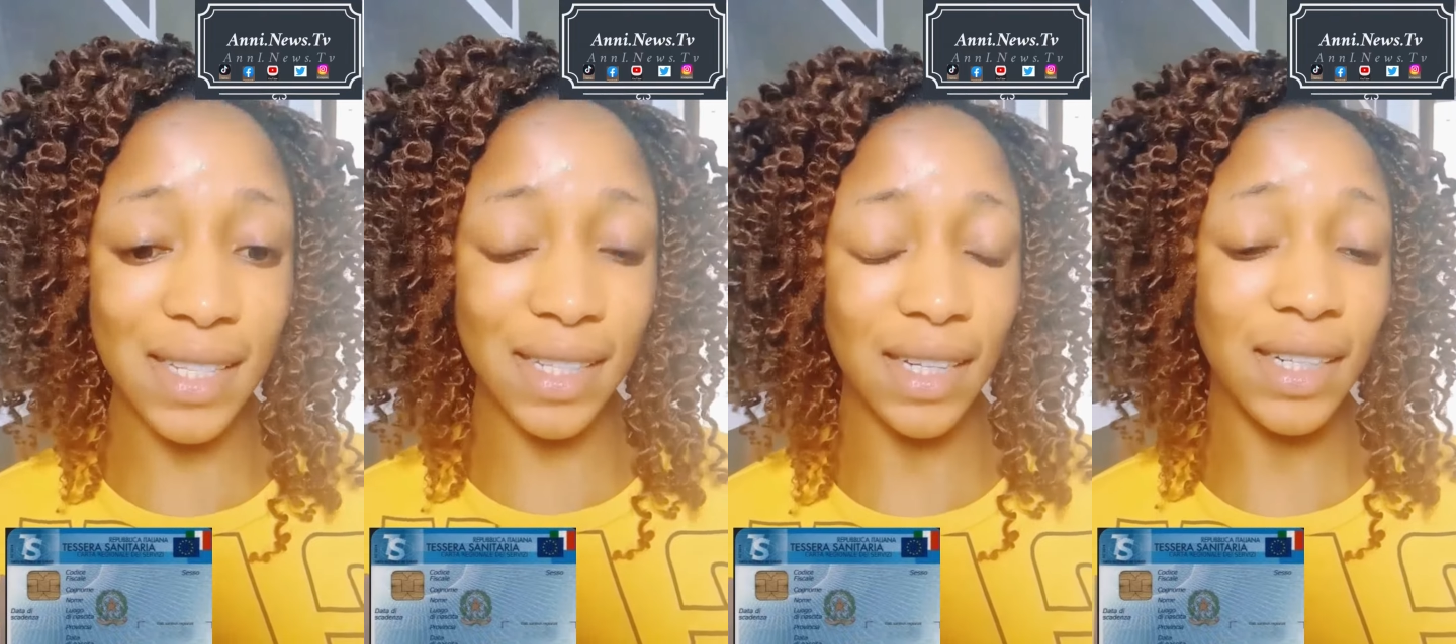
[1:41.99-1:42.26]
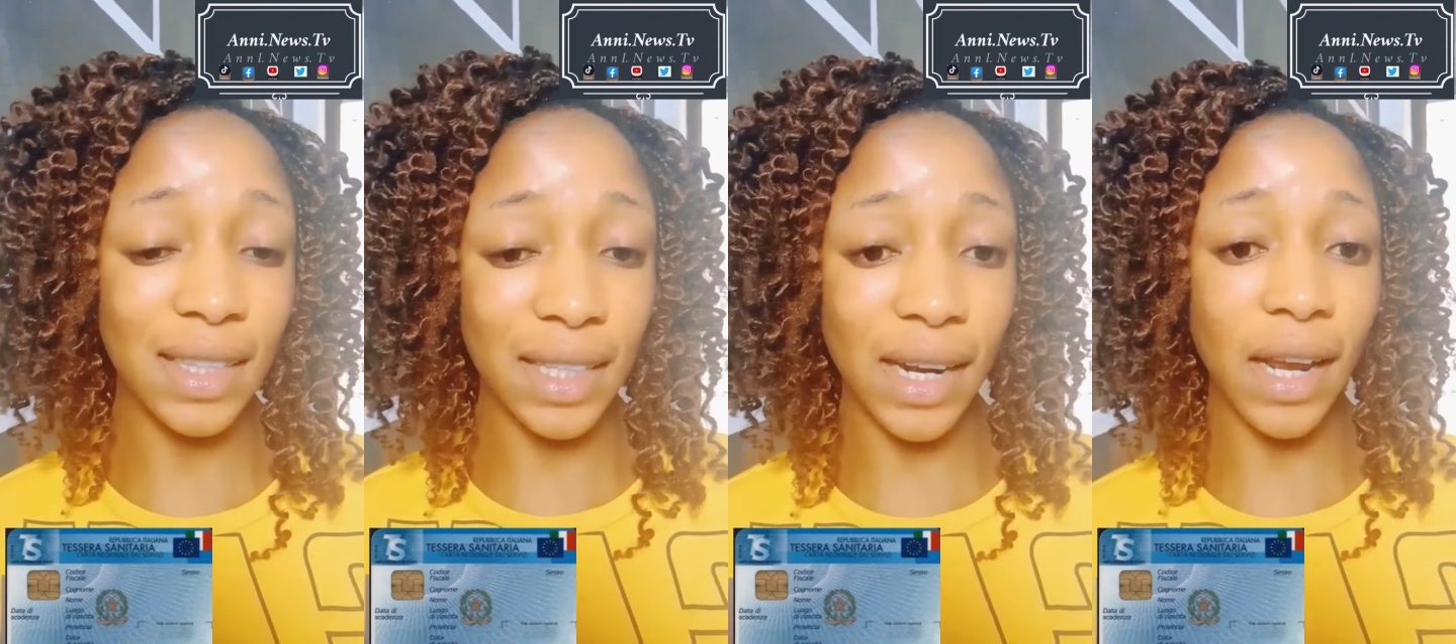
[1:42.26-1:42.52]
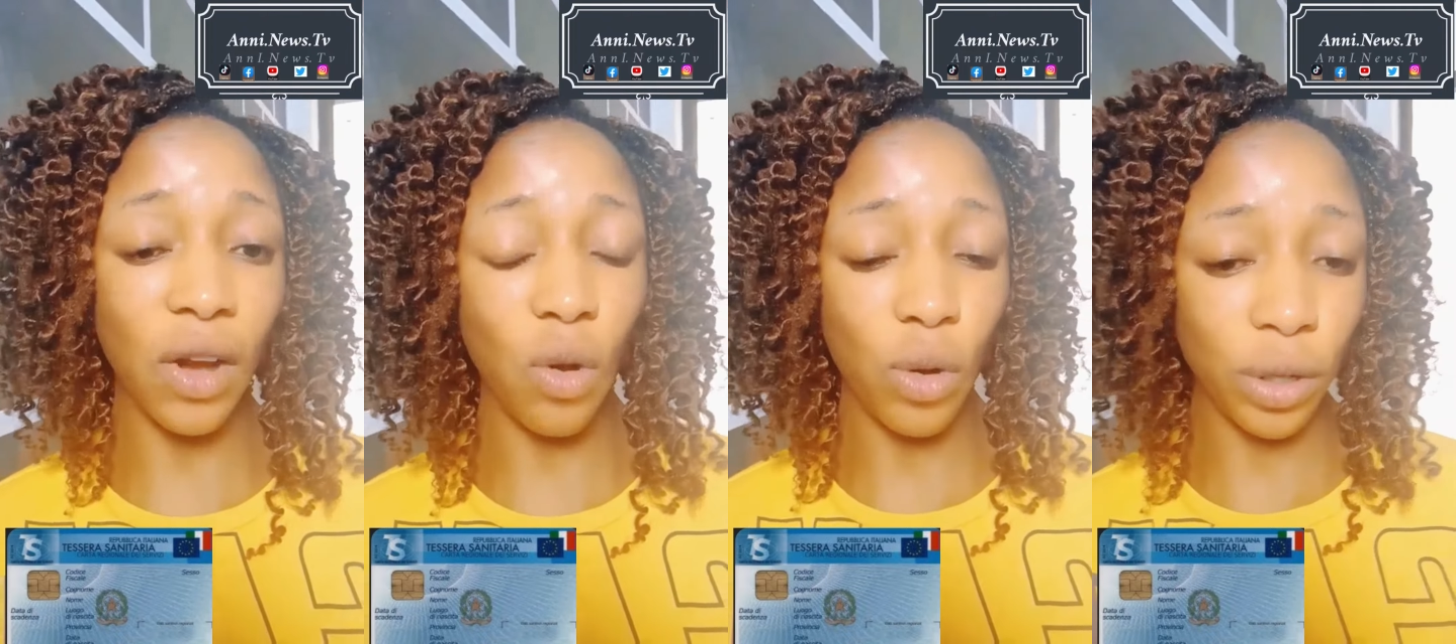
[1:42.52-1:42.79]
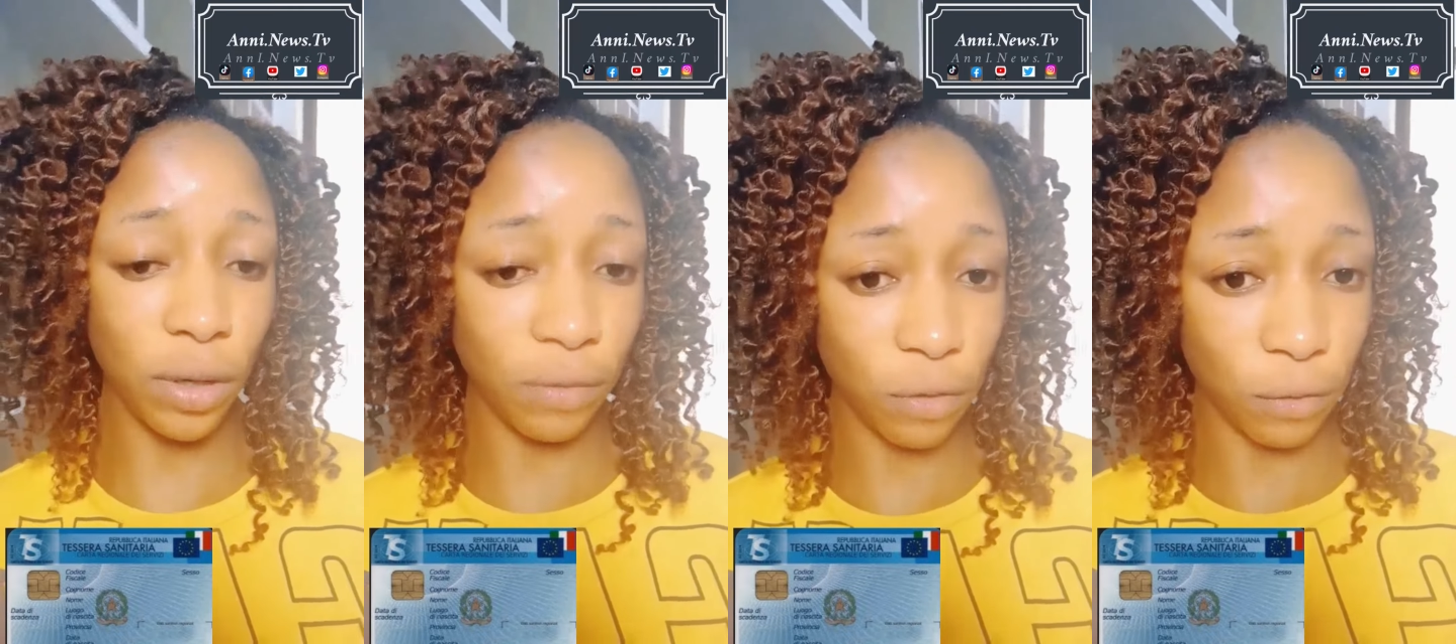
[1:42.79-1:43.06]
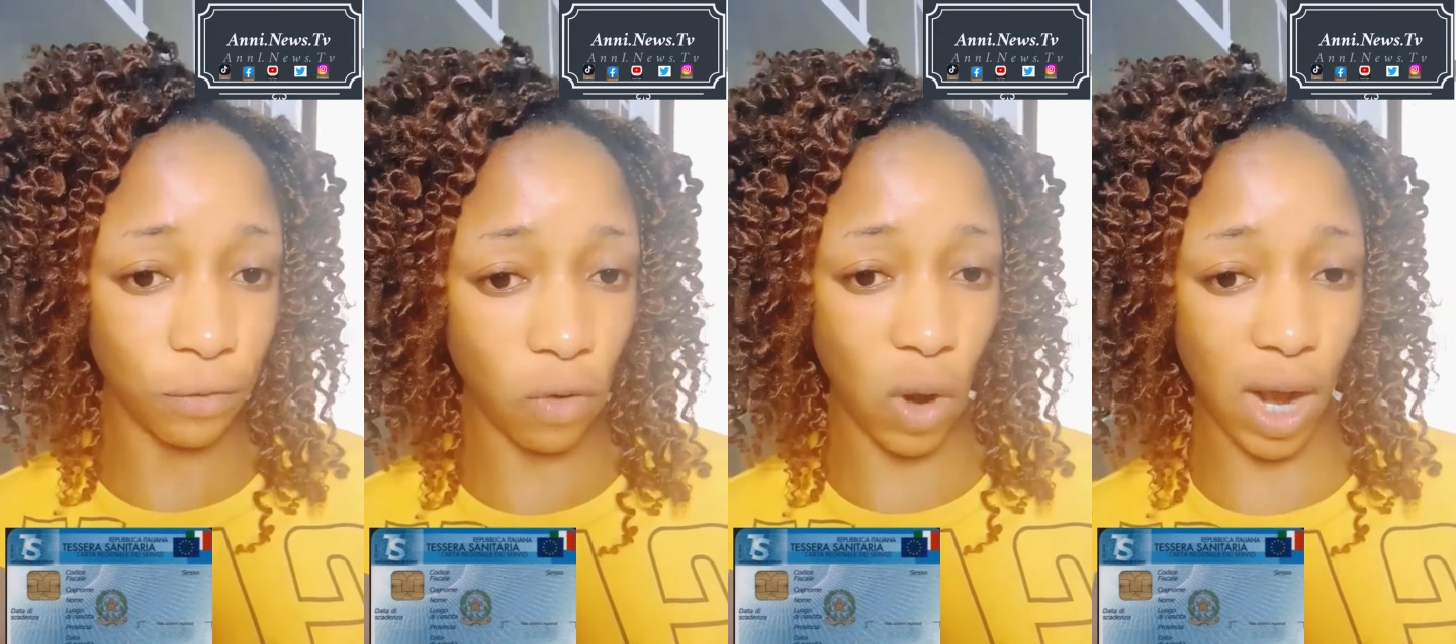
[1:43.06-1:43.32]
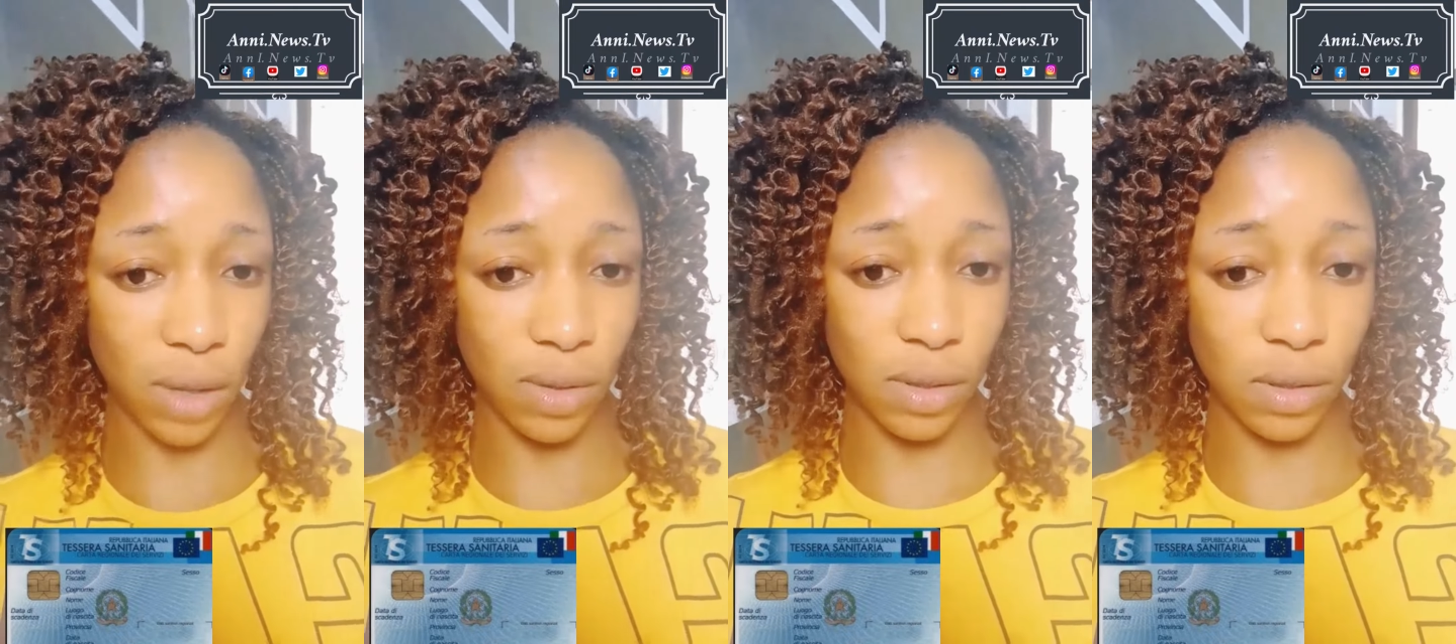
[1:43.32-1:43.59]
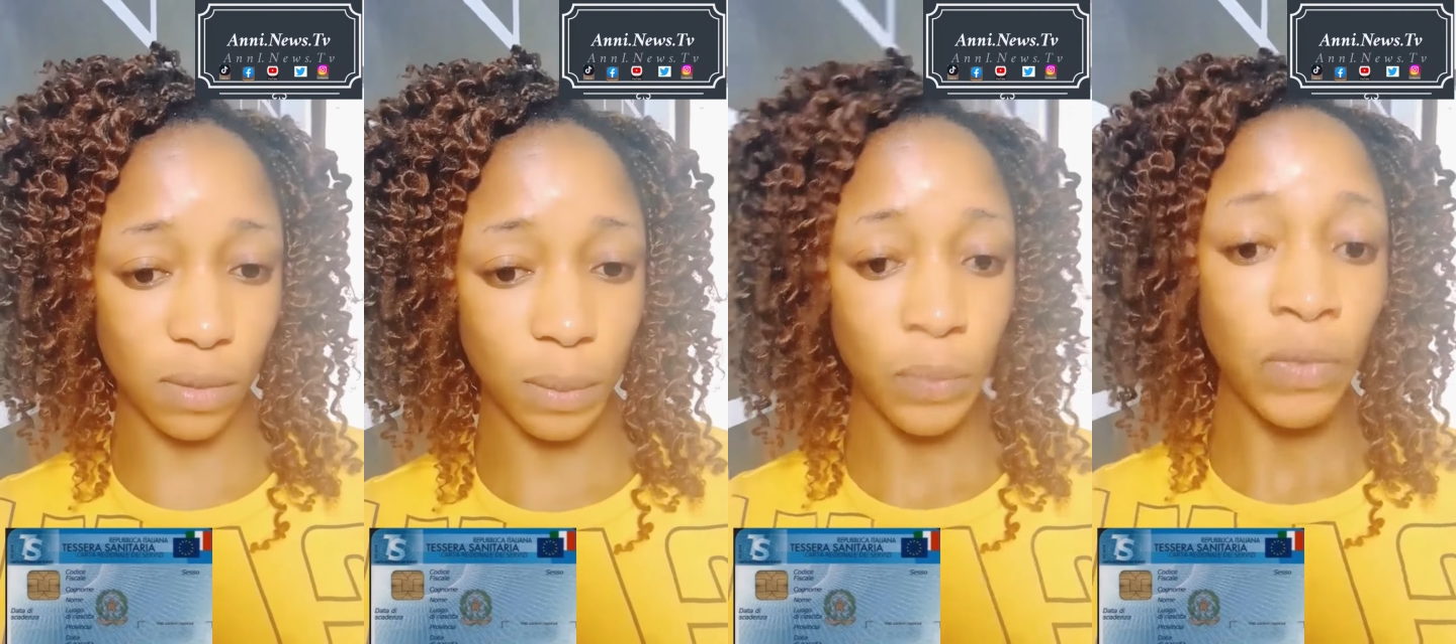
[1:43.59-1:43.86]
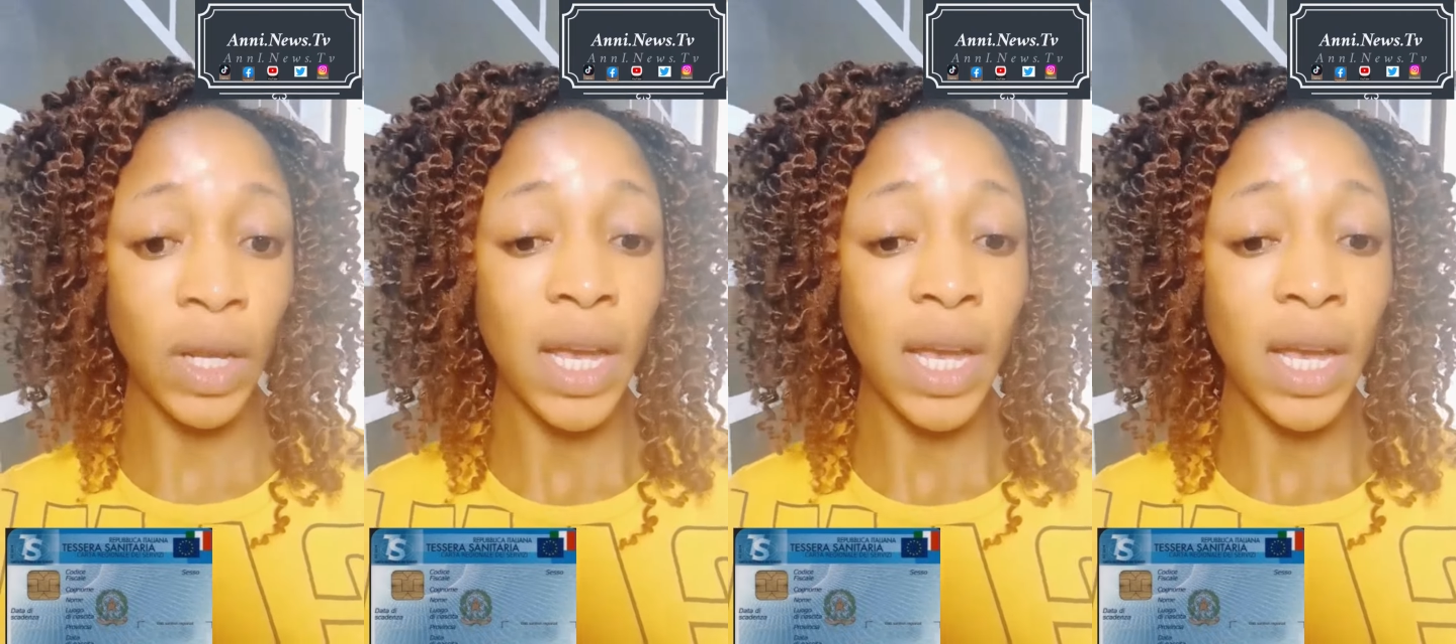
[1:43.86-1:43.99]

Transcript: Sanitaria come give you for us.